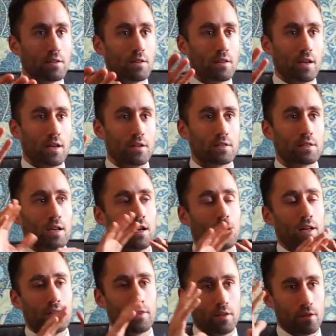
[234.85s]
There's,
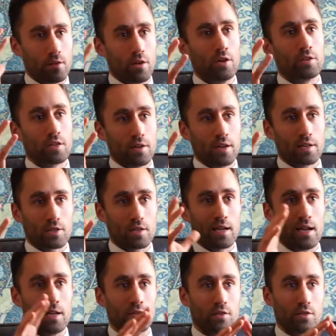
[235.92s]
at the Hotel
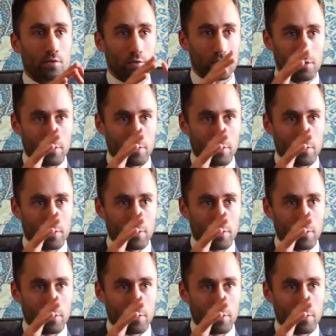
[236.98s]
Nacional is a sort